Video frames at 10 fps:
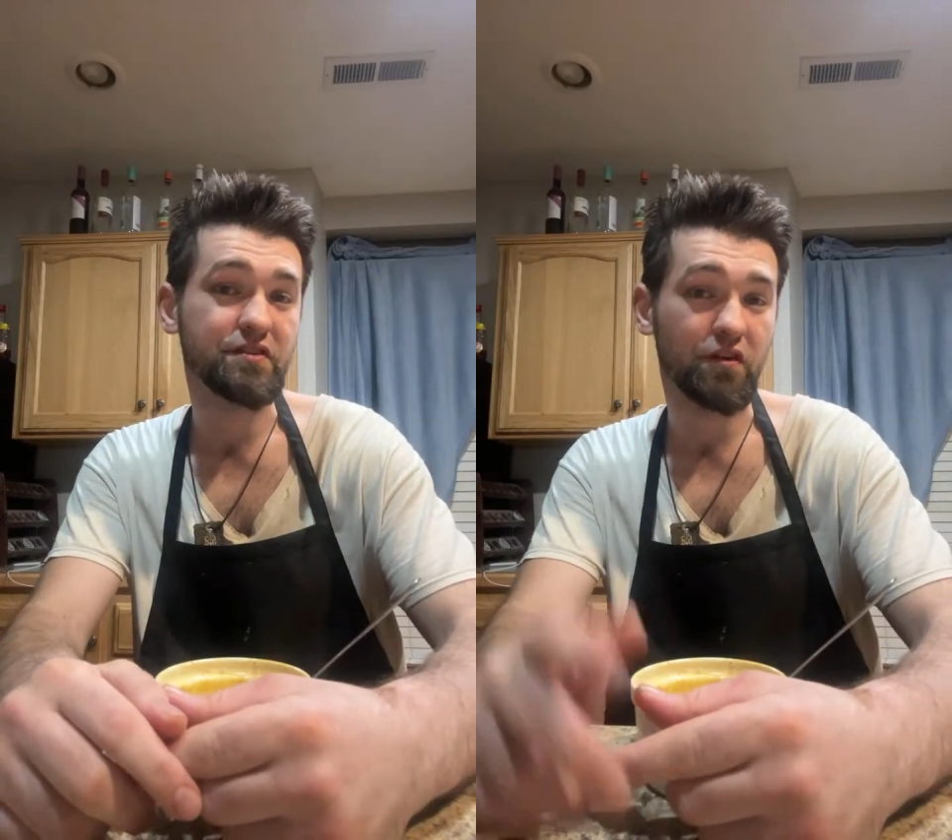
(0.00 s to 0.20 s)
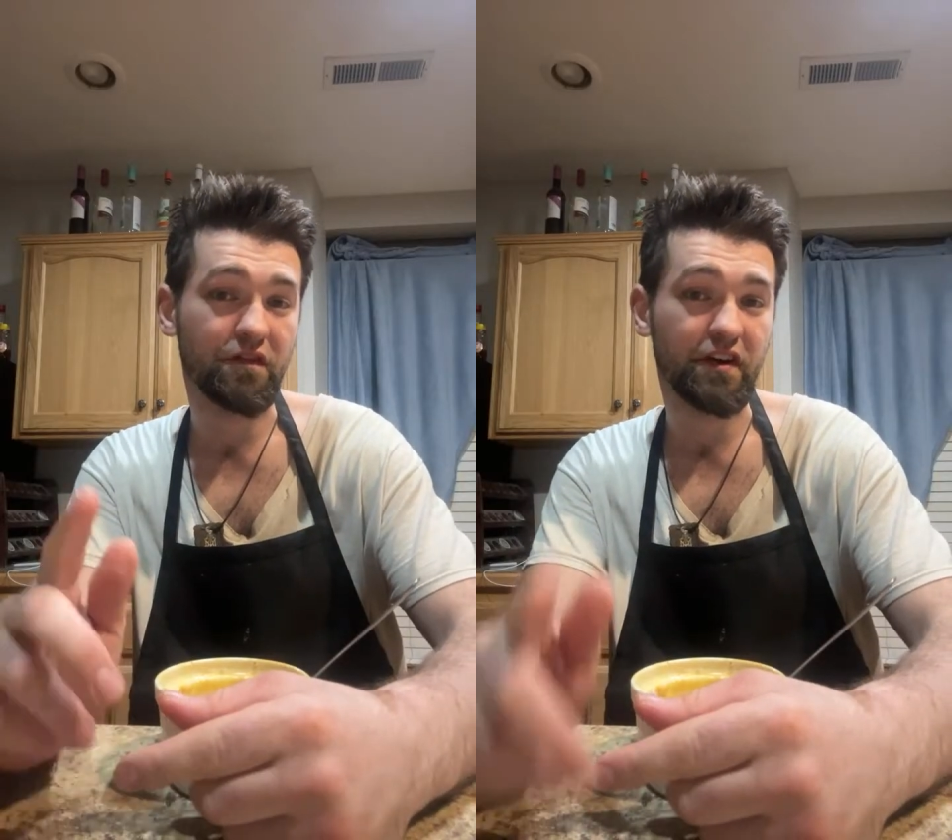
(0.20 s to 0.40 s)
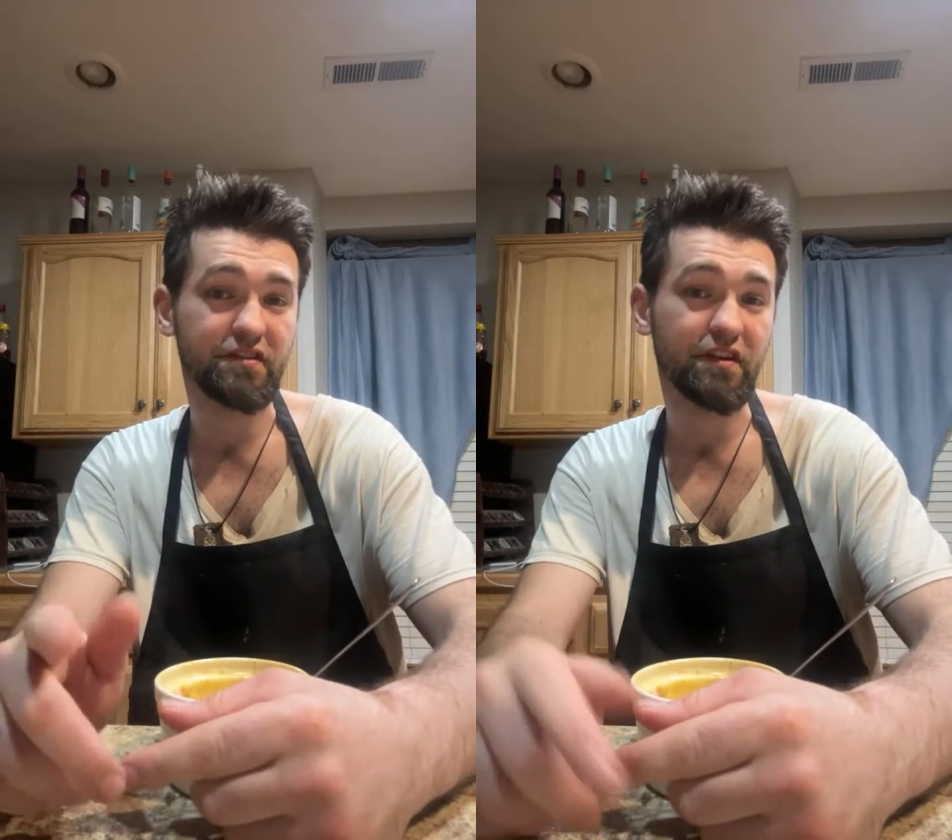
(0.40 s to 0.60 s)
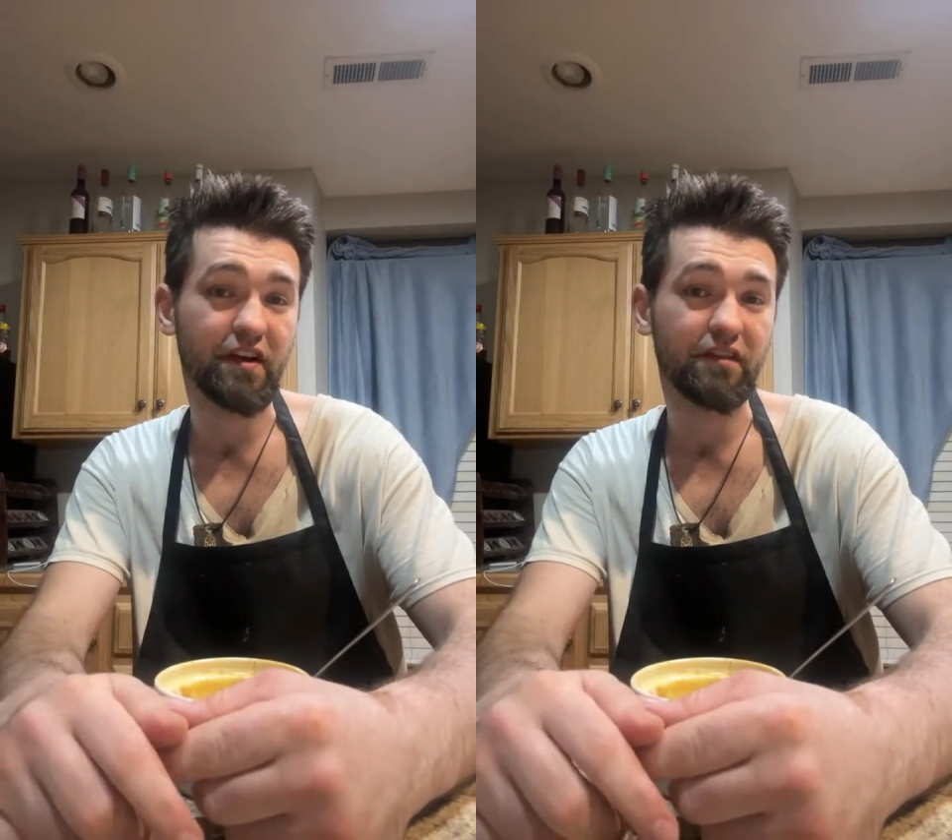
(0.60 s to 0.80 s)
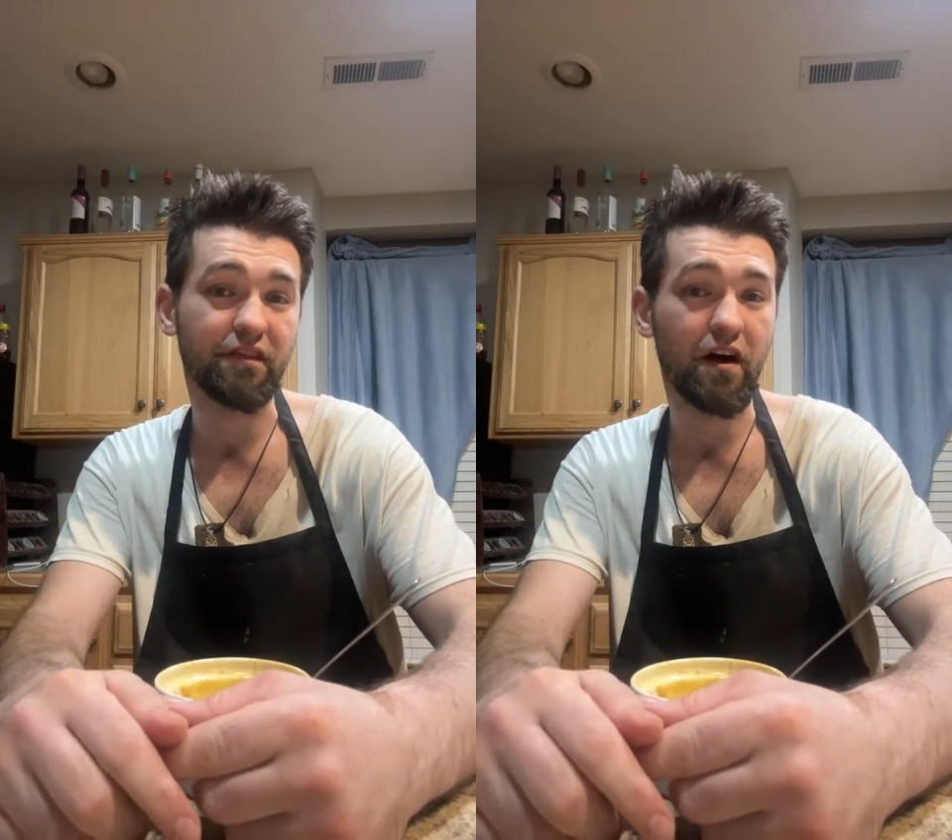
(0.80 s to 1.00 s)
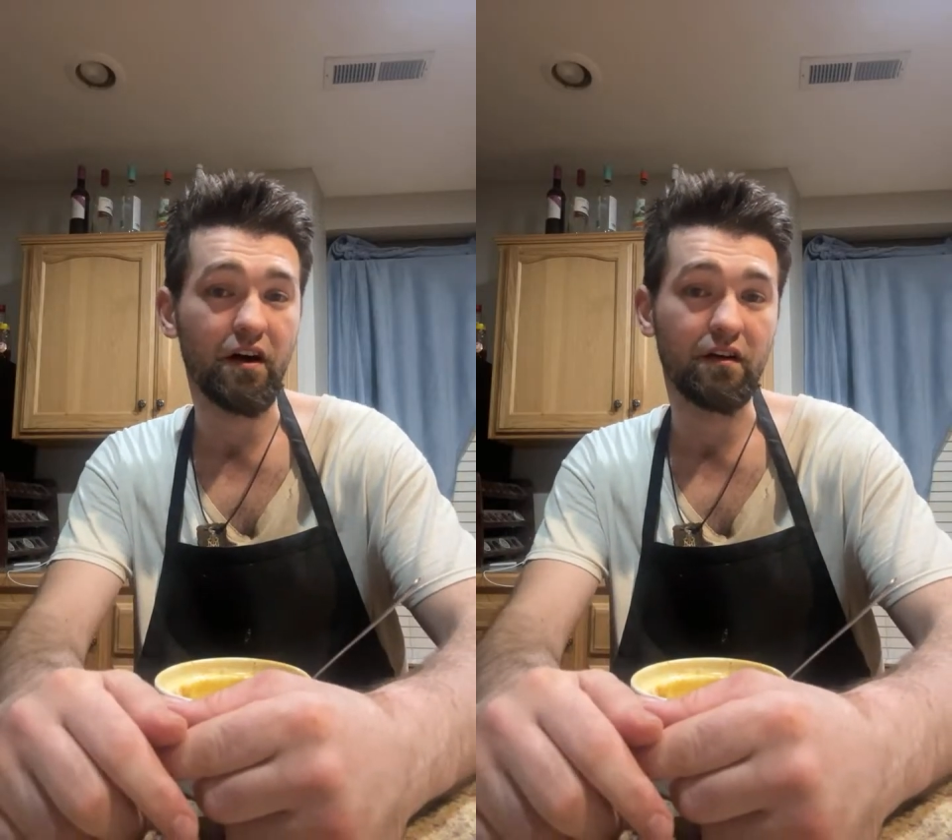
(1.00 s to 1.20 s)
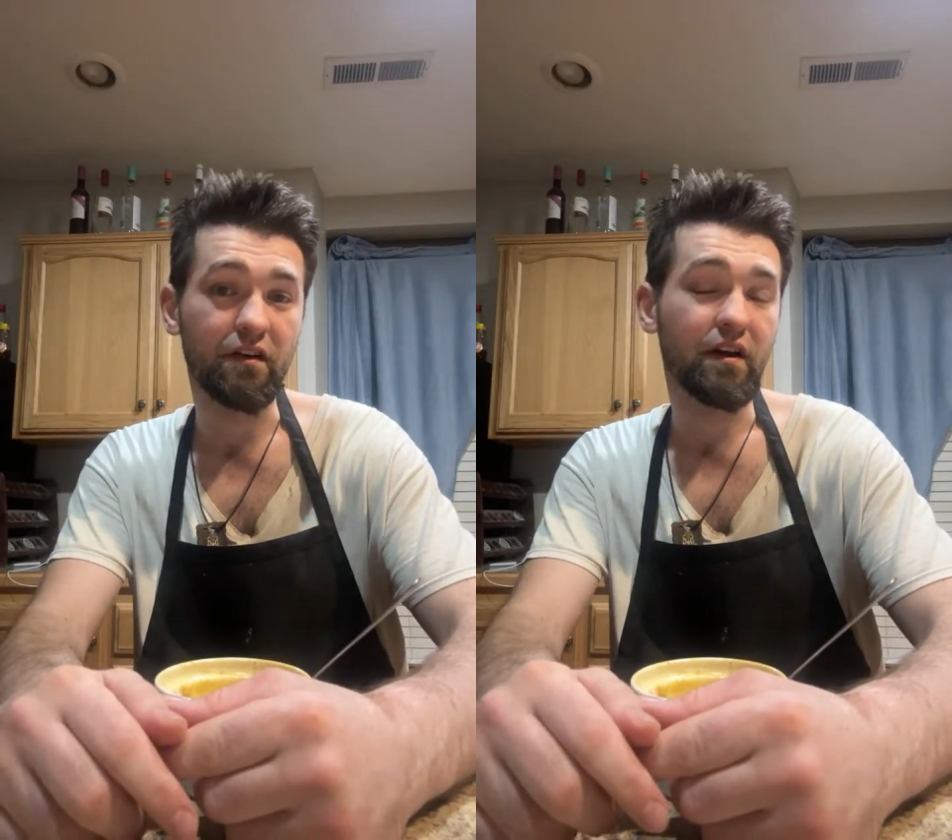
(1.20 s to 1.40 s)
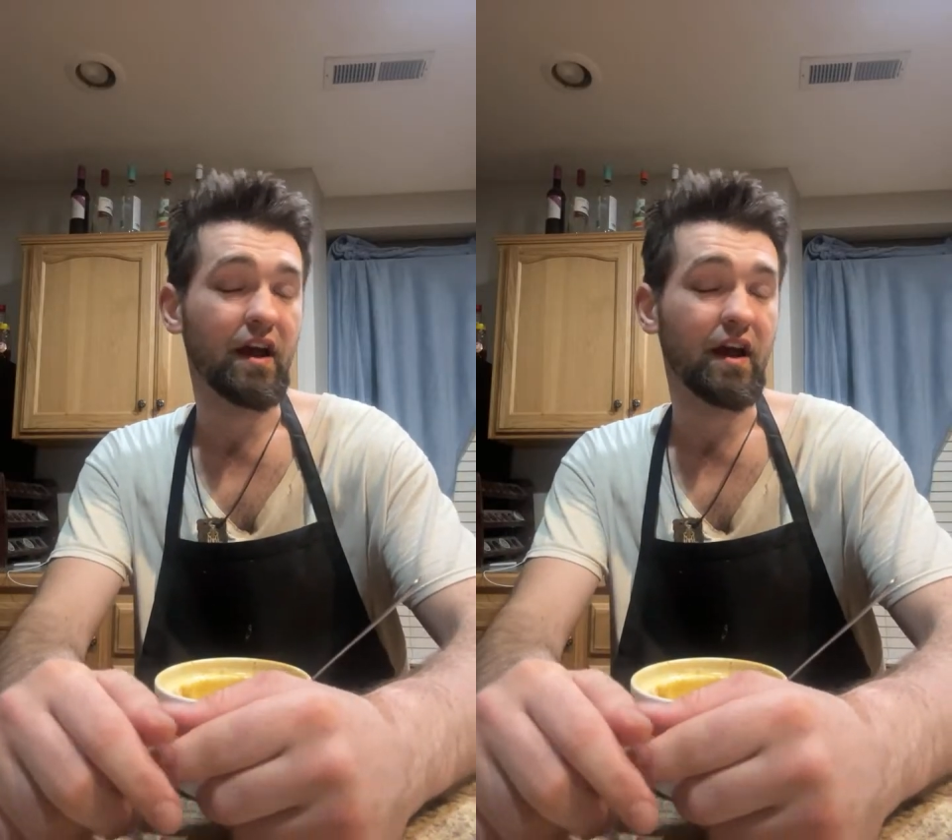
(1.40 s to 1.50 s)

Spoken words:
Don't forget to like and follow.